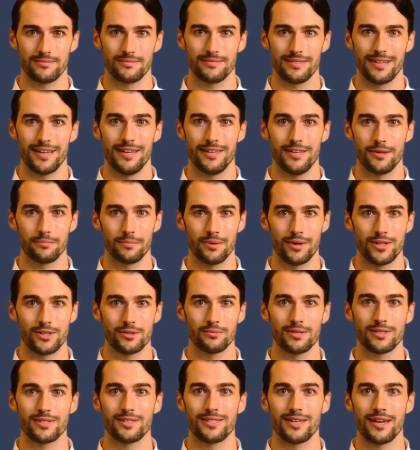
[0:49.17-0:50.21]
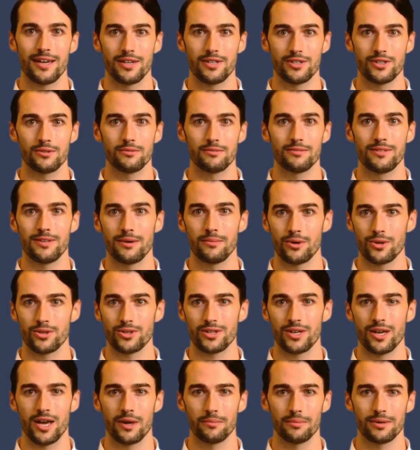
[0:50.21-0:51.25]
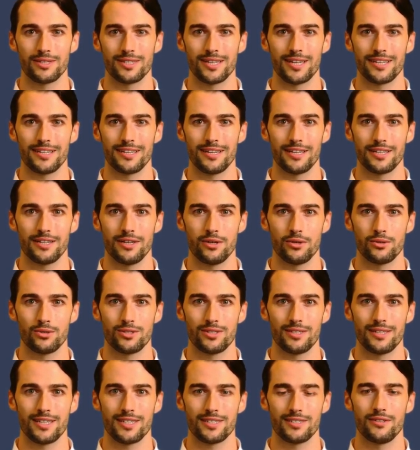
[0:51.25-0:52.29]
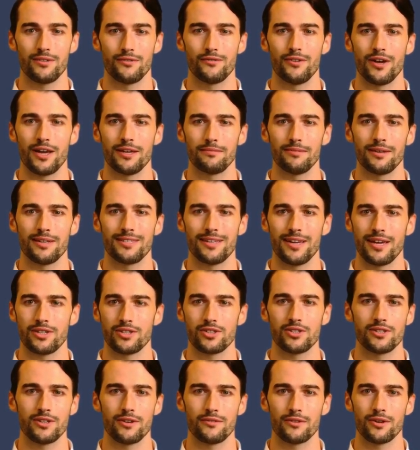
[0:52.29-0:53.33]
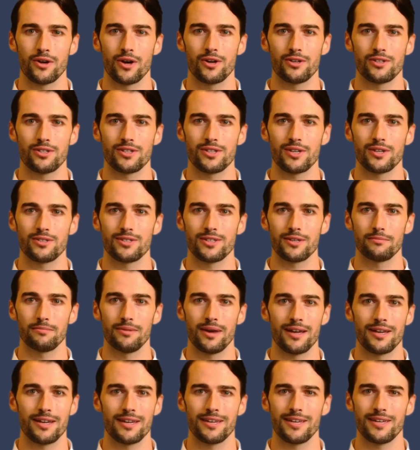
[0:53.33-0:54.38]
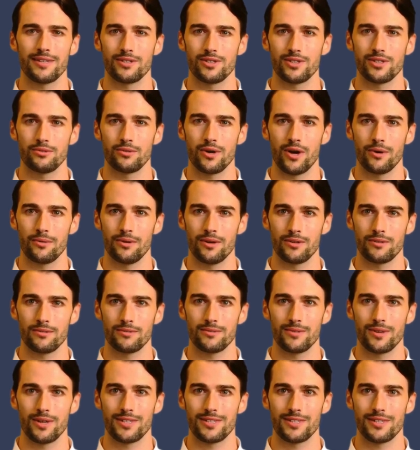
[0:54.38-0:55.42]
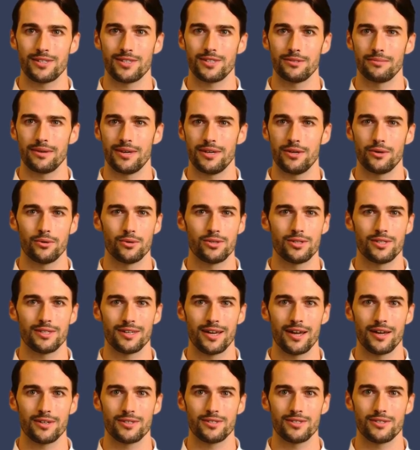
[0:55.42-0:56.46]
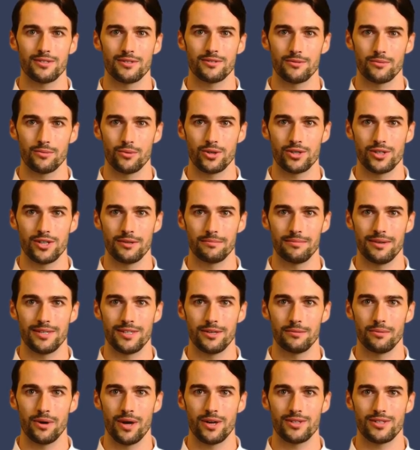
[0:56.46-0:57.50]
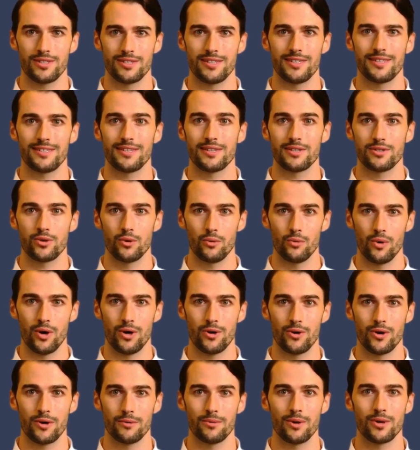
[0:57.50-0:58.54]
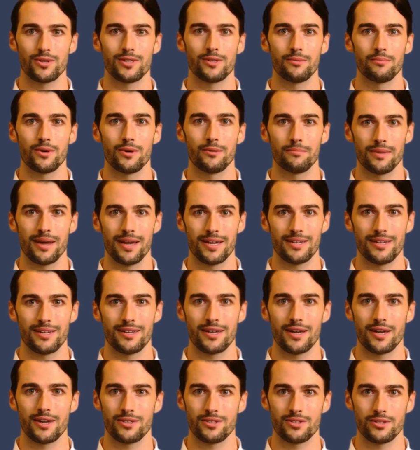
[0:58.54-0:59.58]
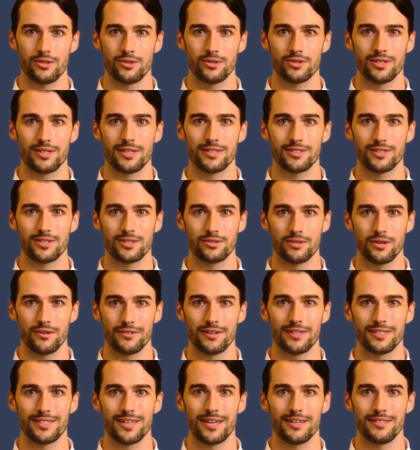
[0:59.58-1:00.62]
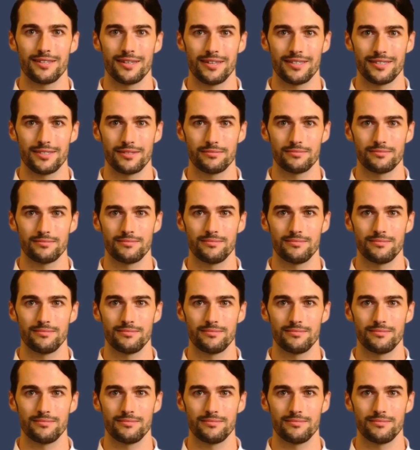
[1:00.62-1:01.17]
In the placement stage, the most common technique used is the fragmentation of large sums of money into smaller, less conspicuous amounts, which can be deposited into one or multiple bank accounts using the smoothing technique.